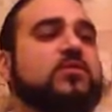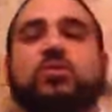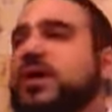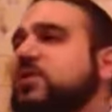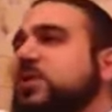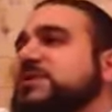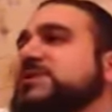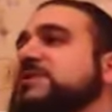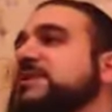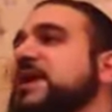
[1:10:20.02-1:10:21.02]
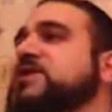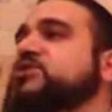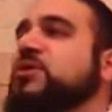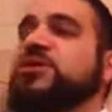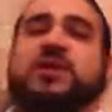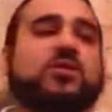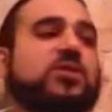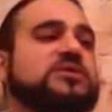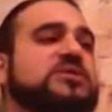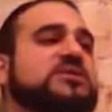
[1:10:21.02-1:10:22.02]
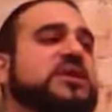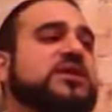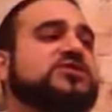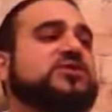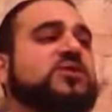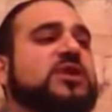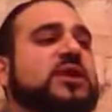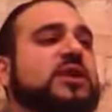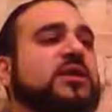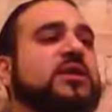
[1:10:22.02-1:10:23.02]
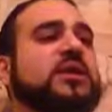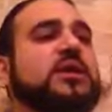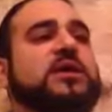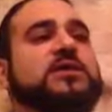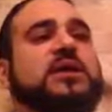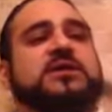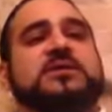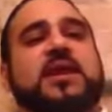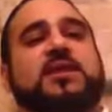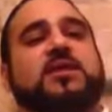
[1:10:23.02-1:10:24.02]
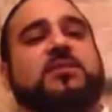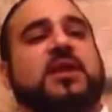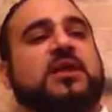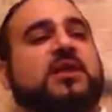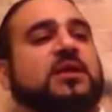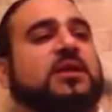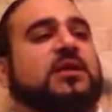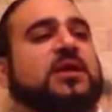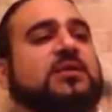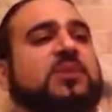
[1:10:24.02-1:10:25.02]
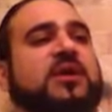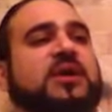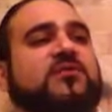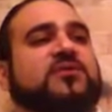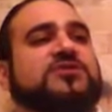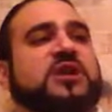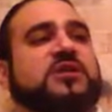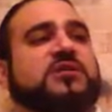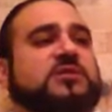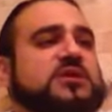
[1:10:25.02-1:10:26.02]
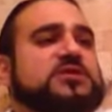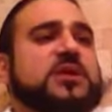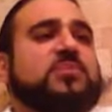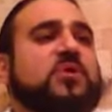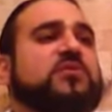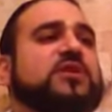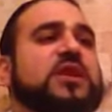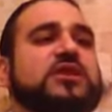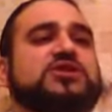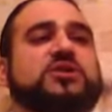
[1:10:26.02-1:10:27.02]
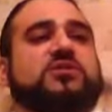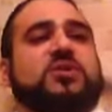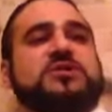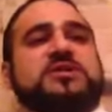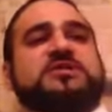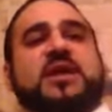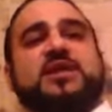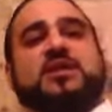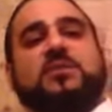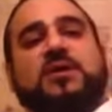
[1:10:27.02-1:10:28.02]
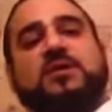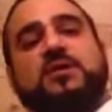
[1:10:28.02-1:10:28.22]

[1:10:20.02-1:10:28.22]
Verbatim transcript: What's this extra thing? What is this extra thing that he's saying to me that my nefesh is not part of the nation? What is he saying to me?